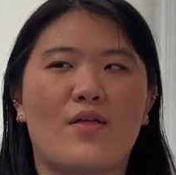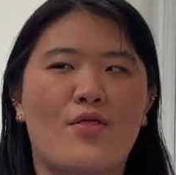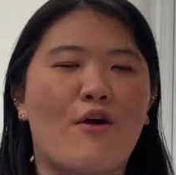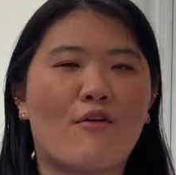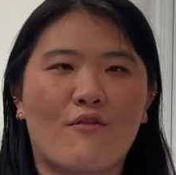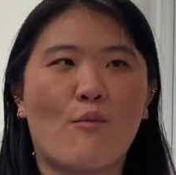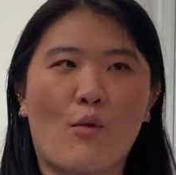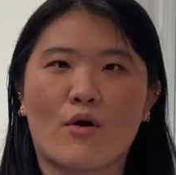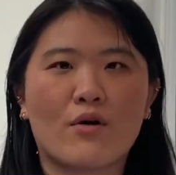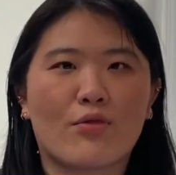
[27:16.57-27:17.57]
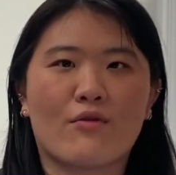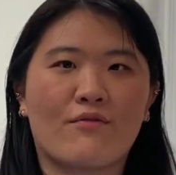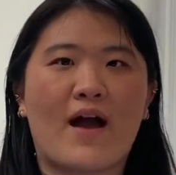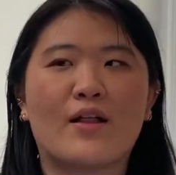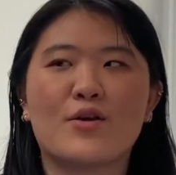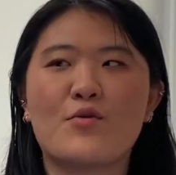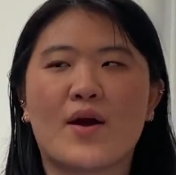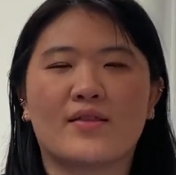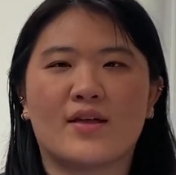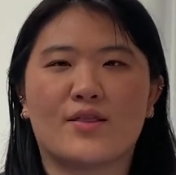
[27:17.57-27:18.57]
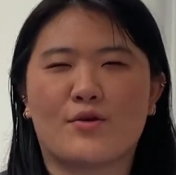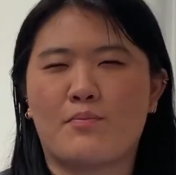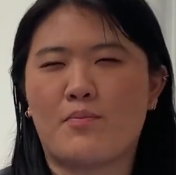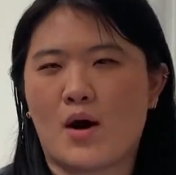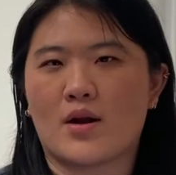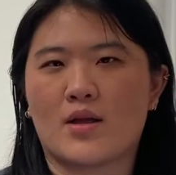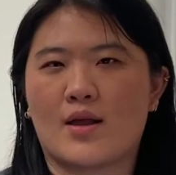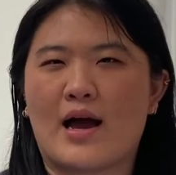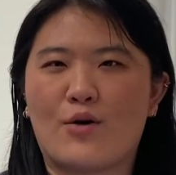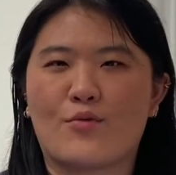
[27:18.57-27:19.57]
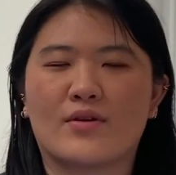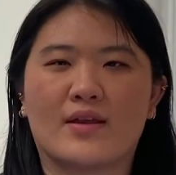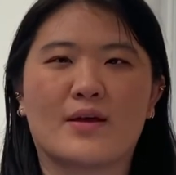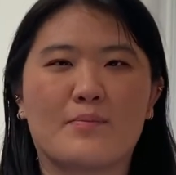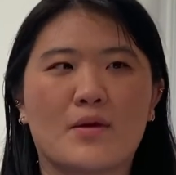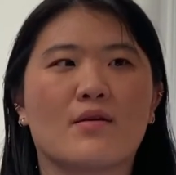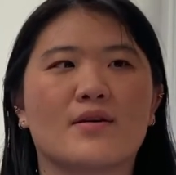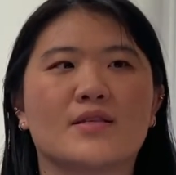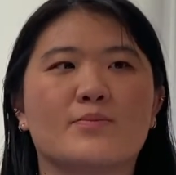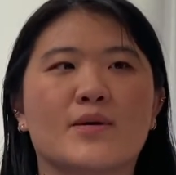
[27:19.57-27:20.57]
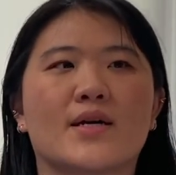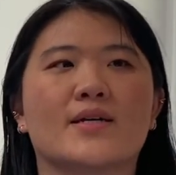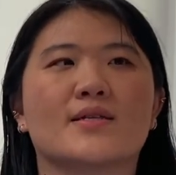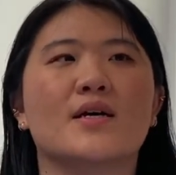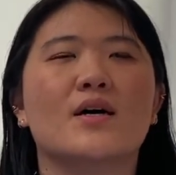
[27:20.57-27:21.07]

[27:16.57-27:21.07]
their worth or value, and then their body and outwardly appearance, because